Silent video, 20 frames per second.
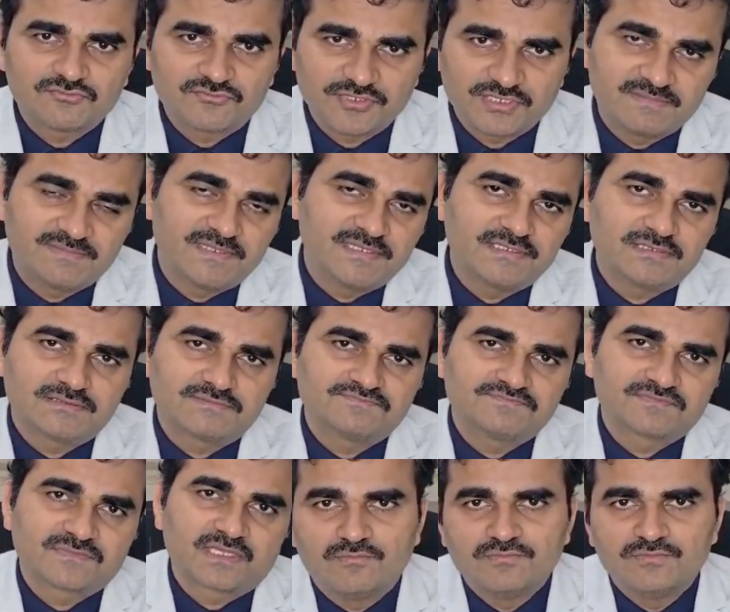to treatment,
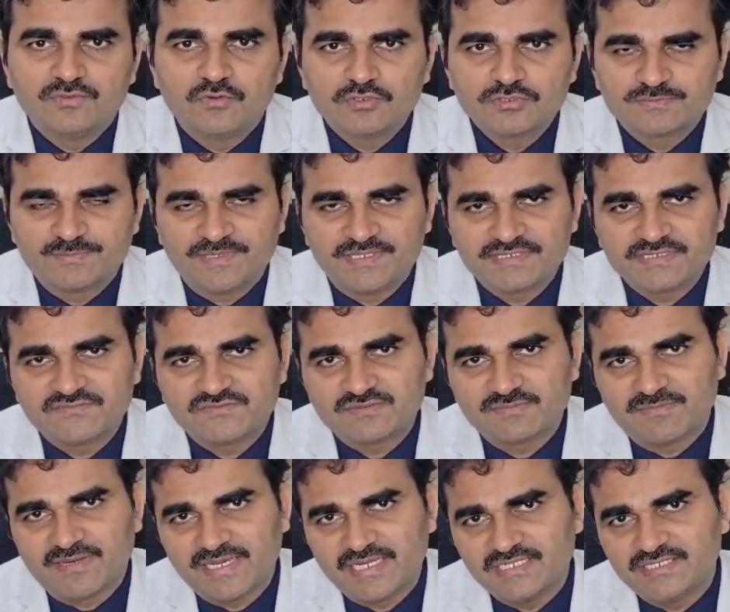those patients with
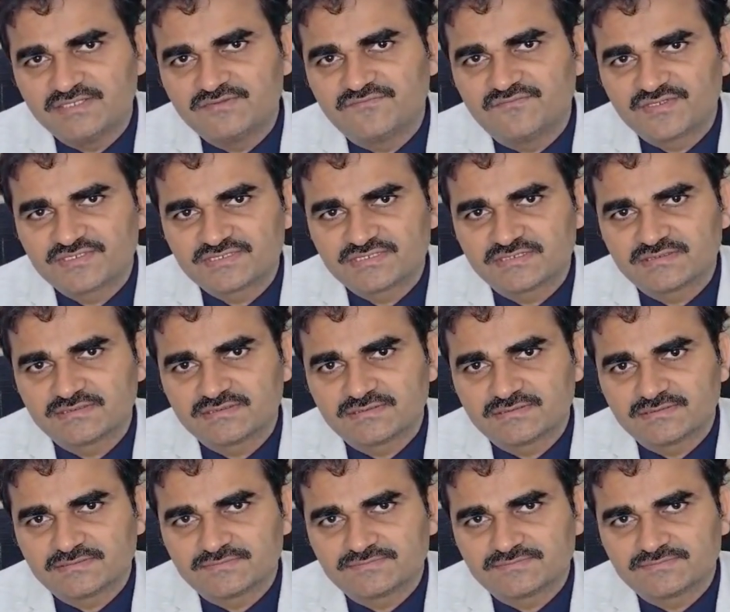mild infection,